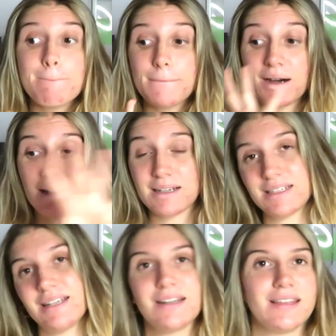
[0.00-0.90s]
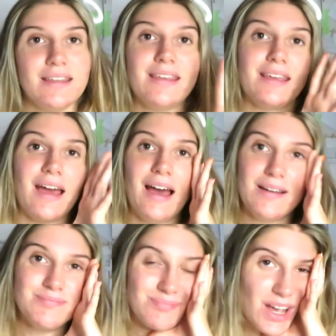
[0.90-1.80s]
But
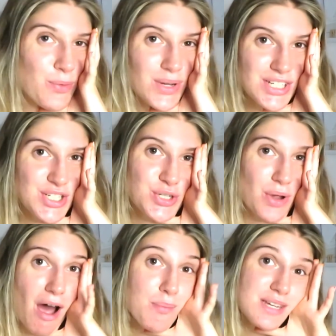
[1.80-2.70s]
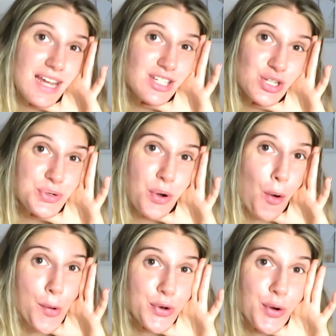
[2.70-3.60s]
yeah, I wanted to update you
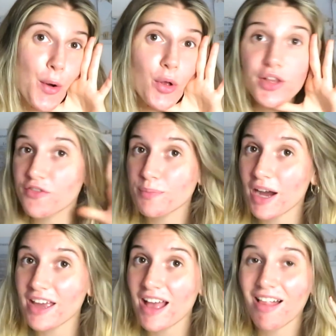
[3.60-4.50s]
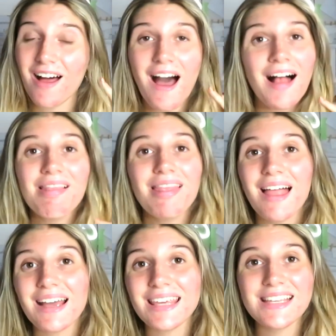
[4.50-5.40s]
on all of my
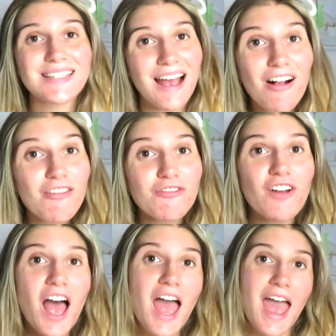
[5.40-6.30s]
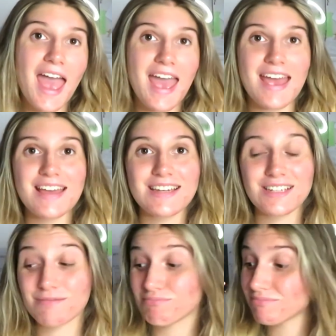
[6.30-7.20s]
unlucky self
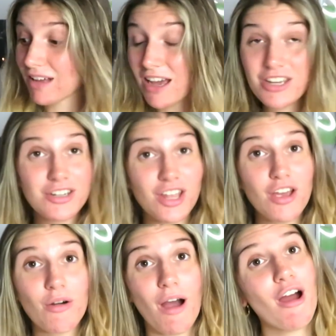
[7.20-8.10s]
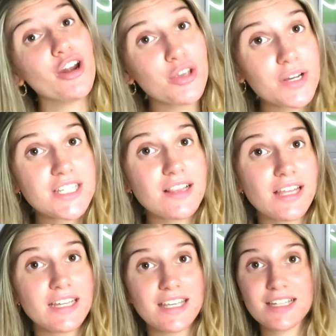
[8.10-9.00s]
and I don't know. Are you as
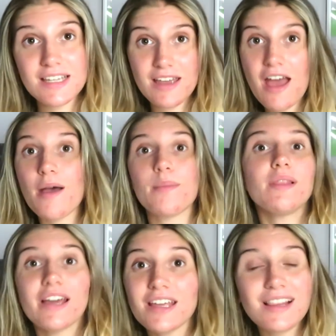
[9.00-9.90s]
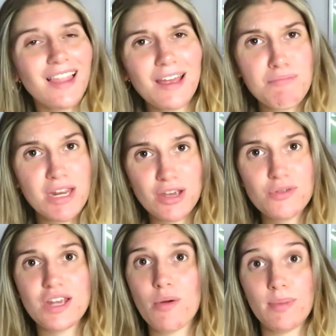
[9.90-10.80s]
unlucky as I am? Like, let me
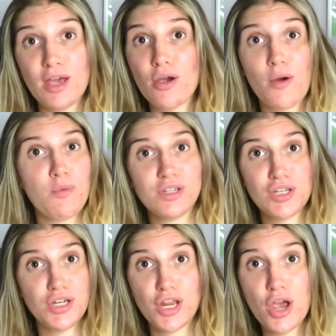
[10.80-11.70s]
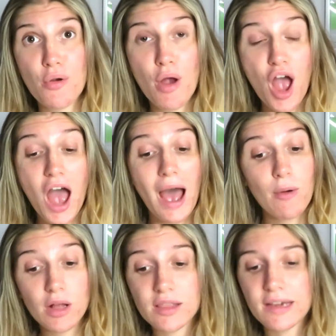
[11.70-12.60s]
know down below. I want to know
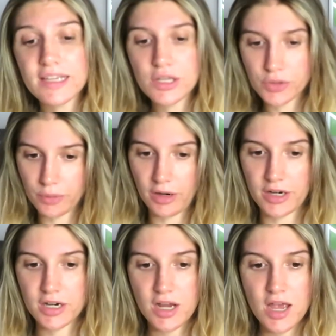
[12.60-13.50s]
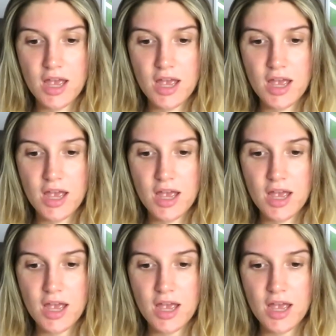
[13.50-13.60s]
how unlucky you are.